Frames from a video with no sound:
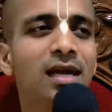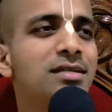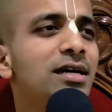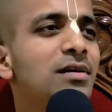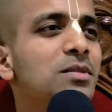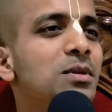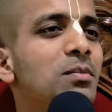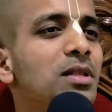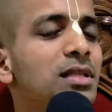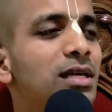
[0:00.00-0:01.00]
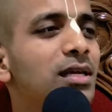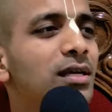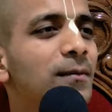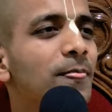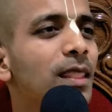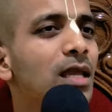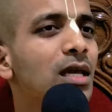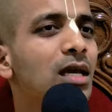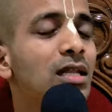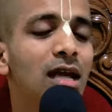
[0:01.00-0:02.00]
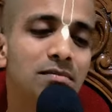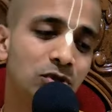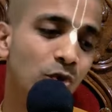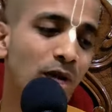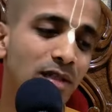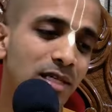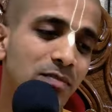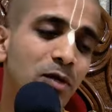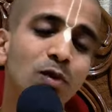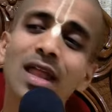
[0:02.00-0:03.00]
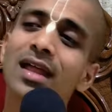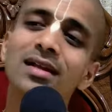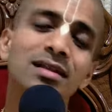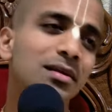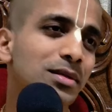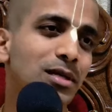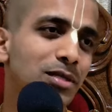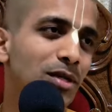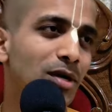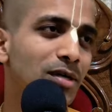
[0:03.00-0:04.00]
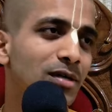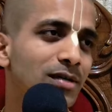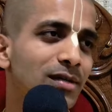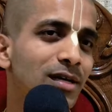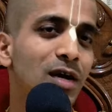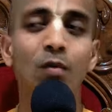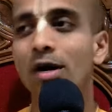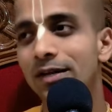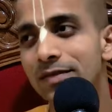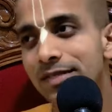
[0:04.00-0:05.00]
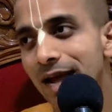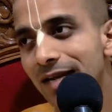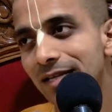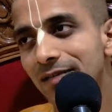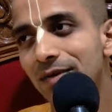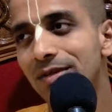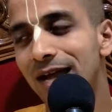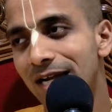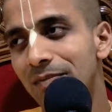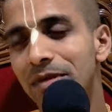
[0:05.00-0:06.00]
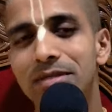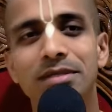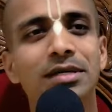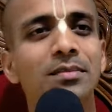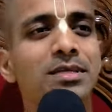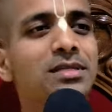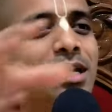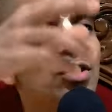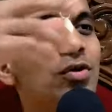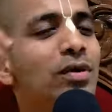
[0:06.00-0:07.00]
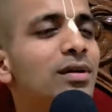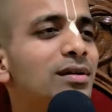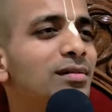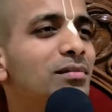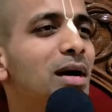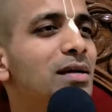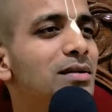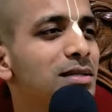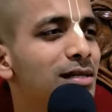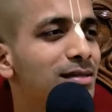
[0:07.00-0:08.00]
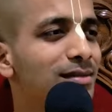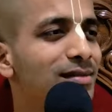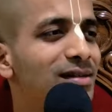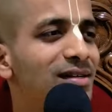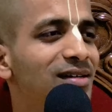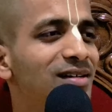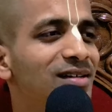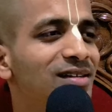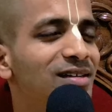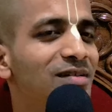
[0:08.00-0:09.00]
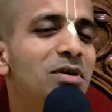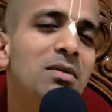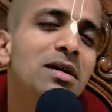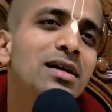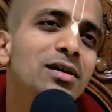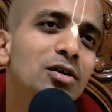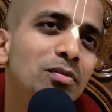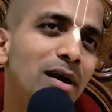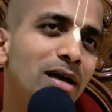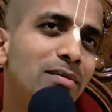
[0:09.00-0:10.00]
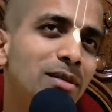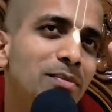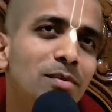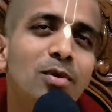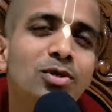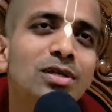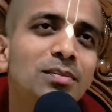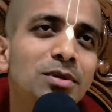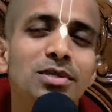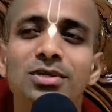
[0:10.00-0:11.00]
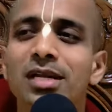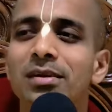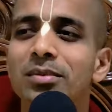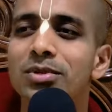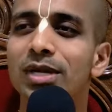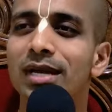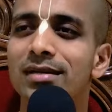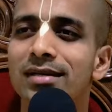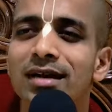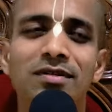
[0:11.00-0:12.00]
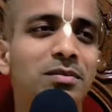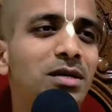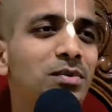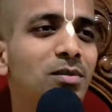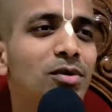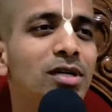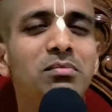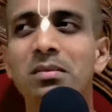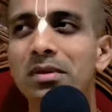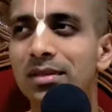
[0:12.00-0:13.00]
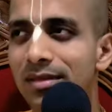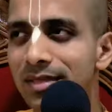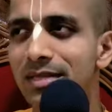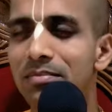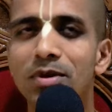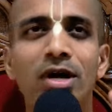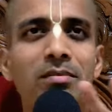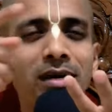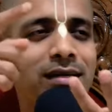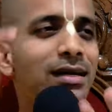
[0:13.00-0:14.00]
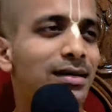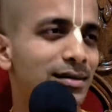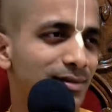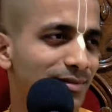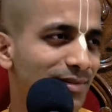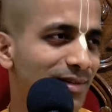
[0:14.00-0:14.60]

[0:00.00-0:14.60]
at times people think that I'm doing this, but will I get the result or not? What if that devotee, that person comes and take over my result? Maybe, you know, the promotion, the position that I'm going to get after being promoted, maybe this employee might get it.